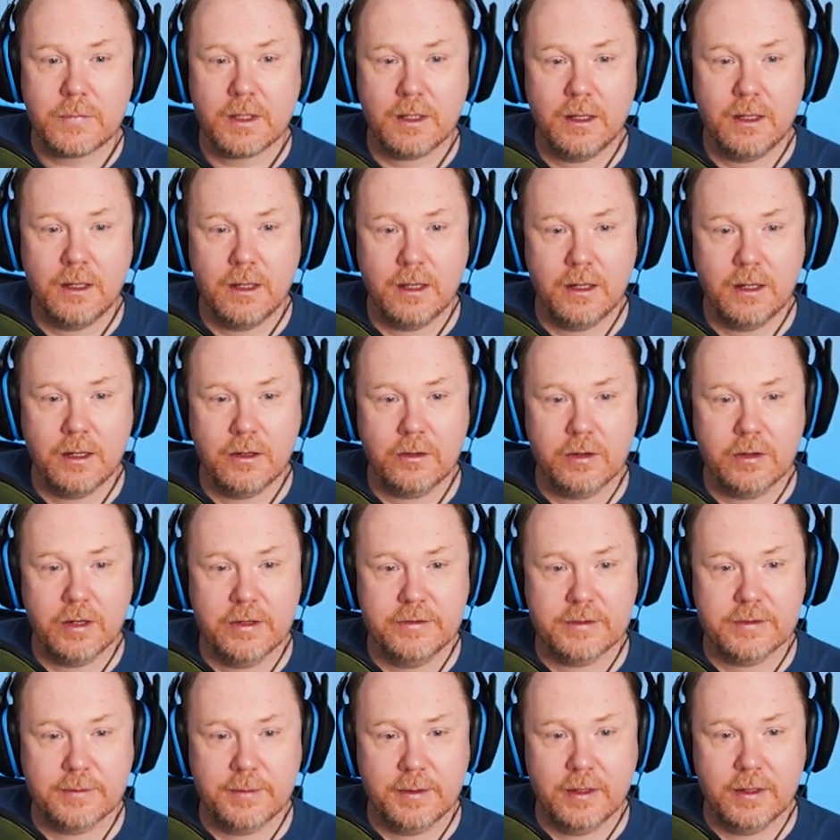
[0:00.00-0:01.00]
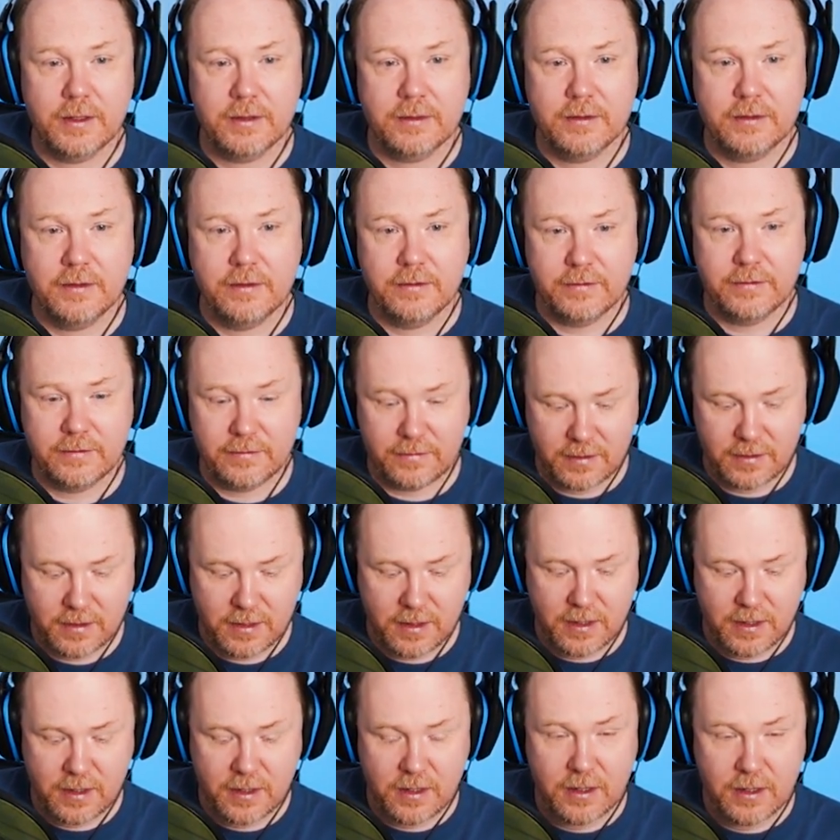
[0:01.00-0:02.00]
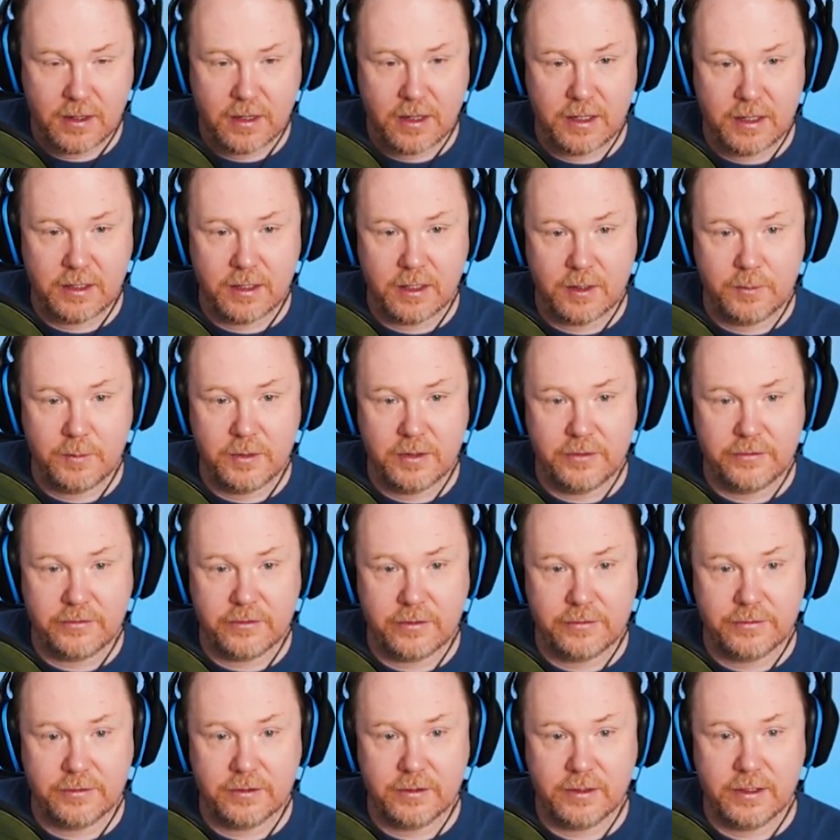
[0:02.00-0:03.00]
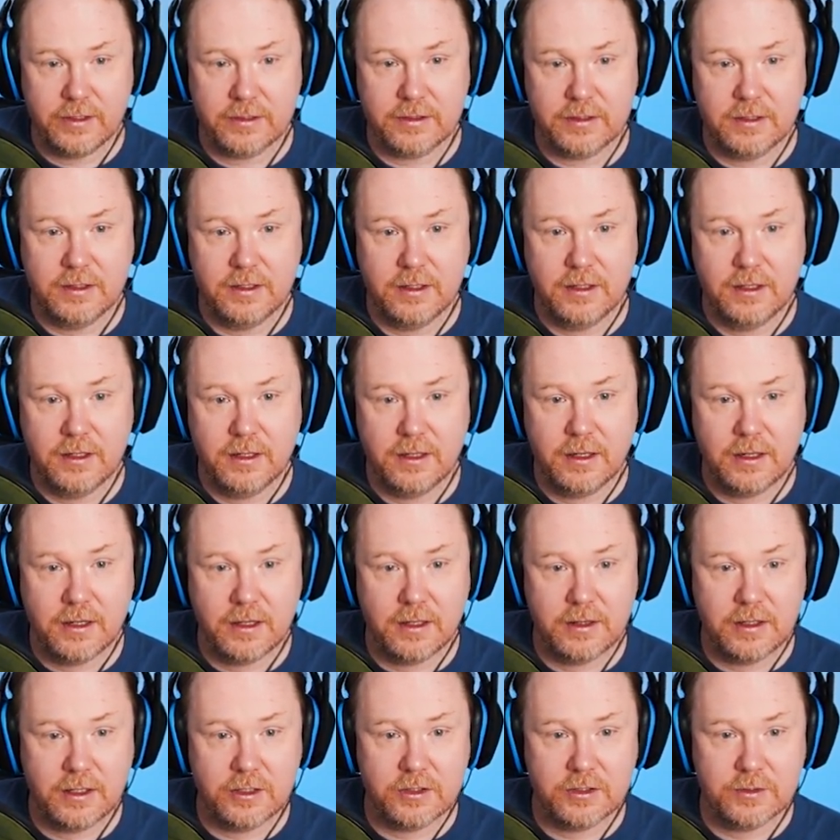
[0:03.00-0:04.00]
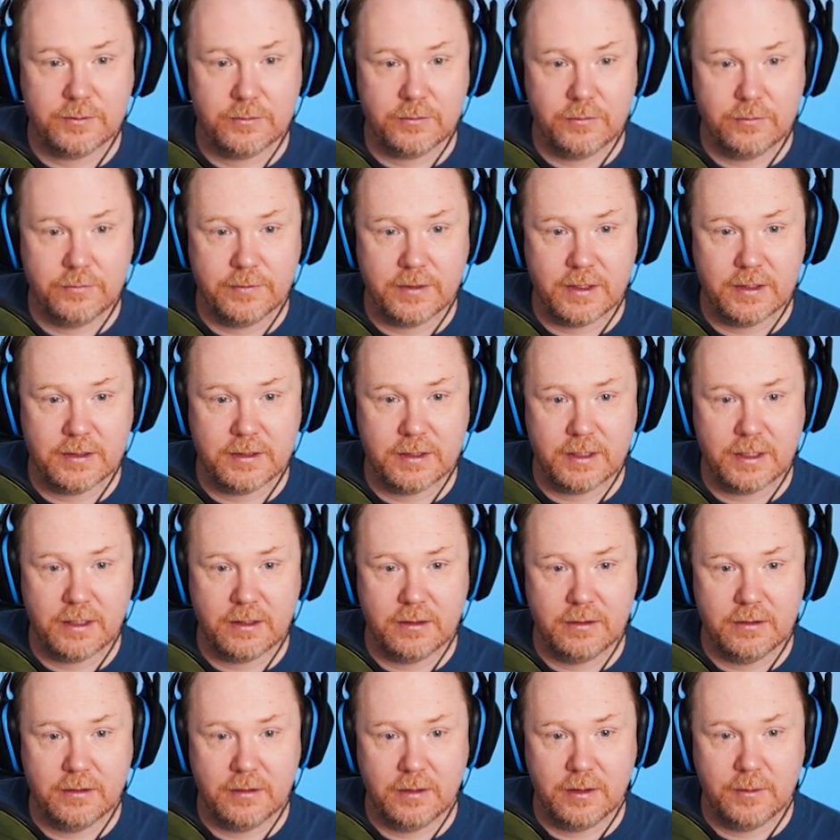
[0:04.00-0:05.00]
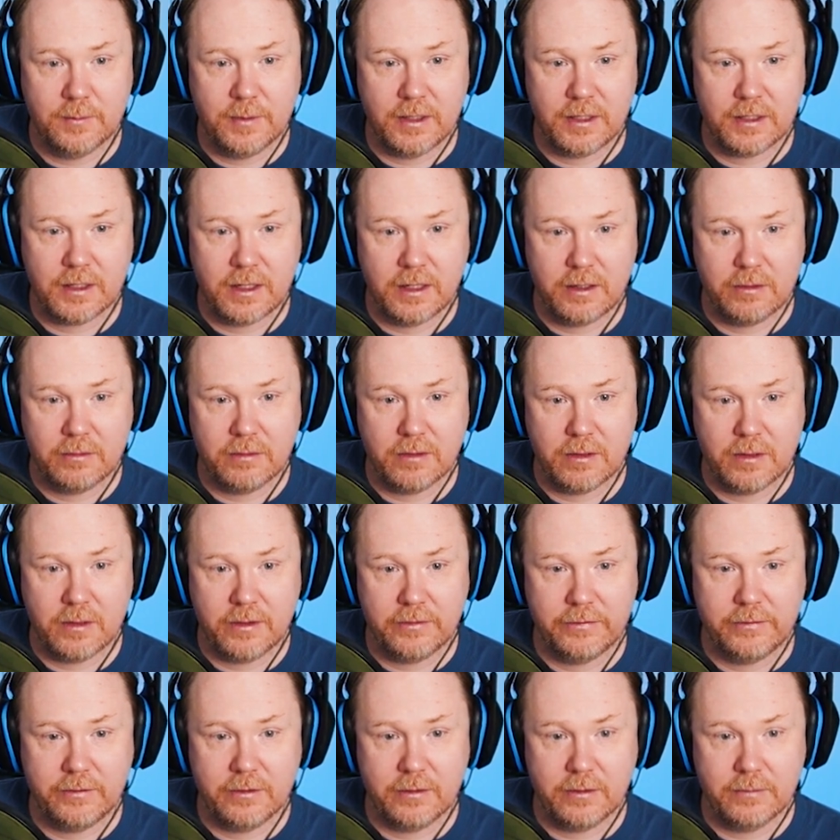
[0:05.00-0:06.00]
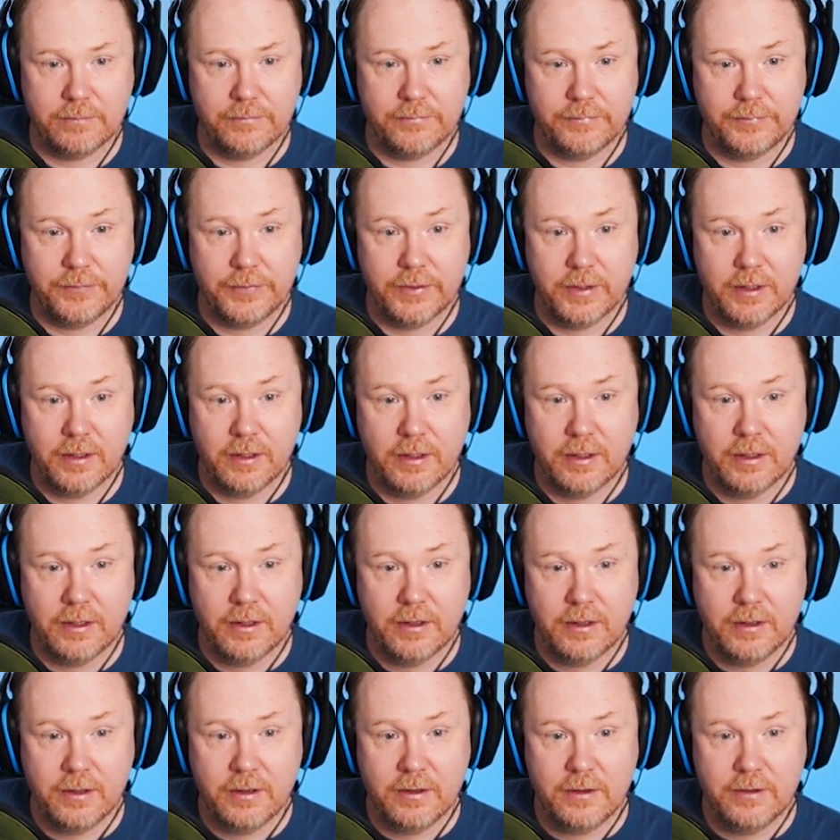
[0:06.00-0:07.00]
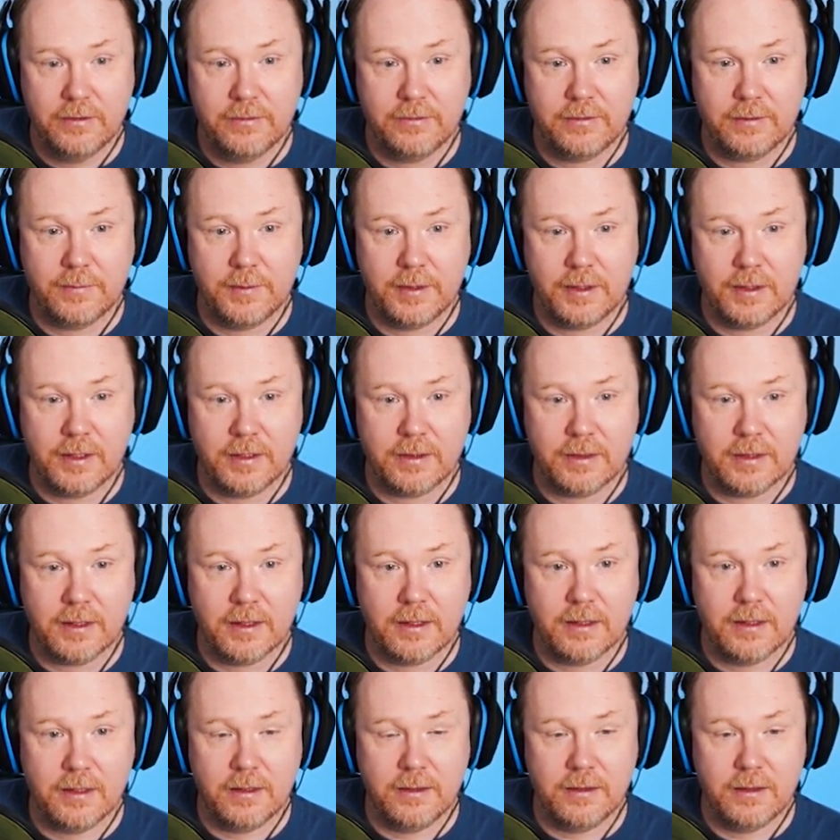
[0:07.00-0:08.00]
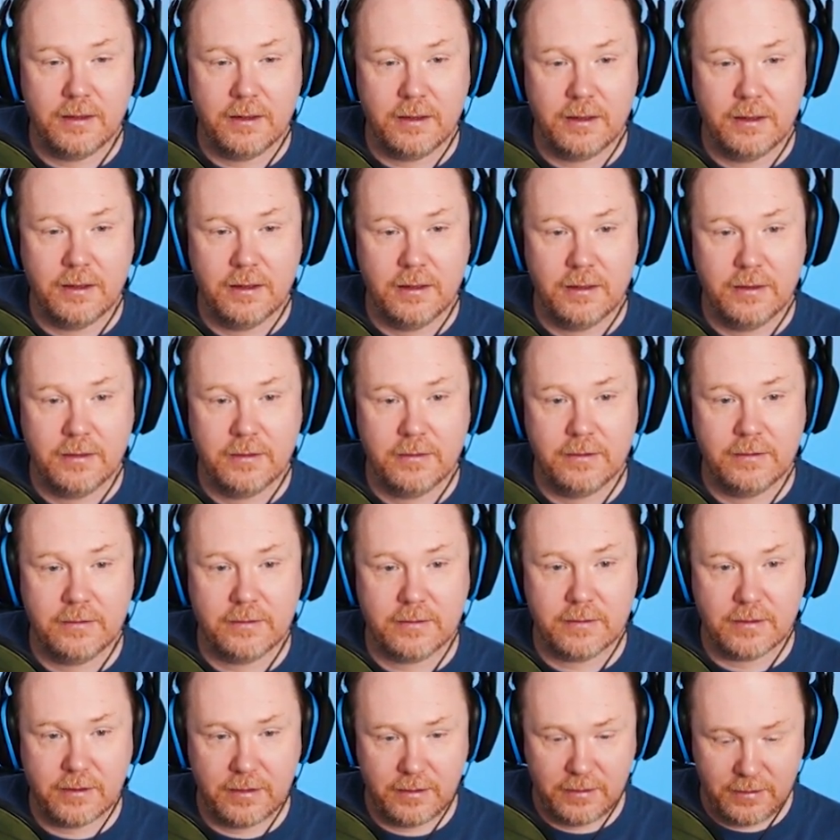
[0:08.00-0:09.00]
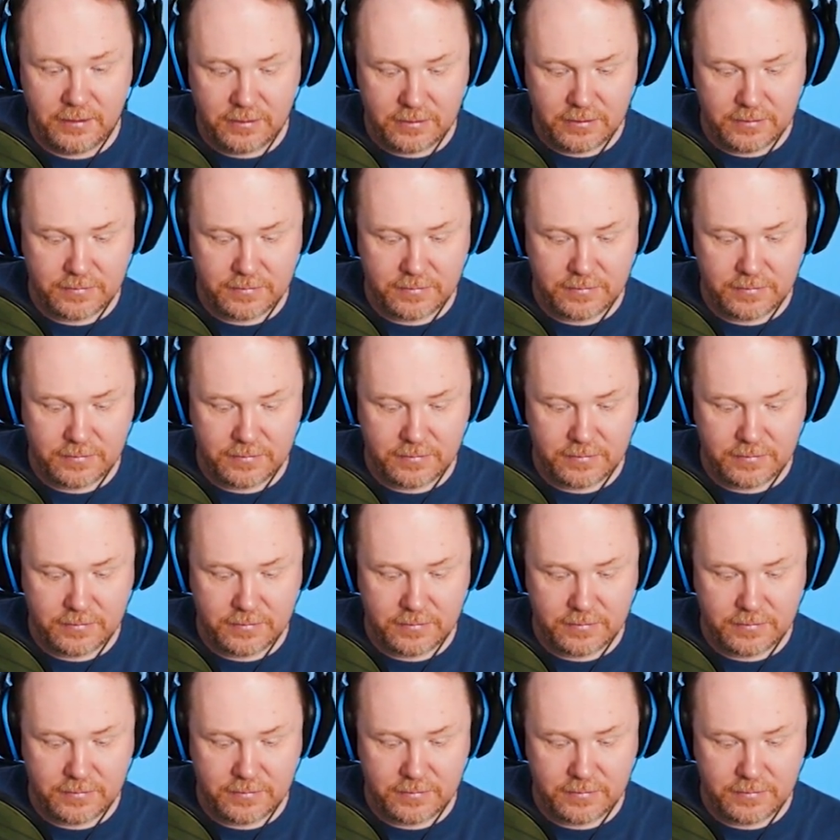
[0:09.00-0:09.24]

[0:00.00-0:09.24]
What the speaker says: And I'll create something like this. Again, bit of soft select. And then just move that down and make angry eyes, yeah. Something like that. And then this guy here,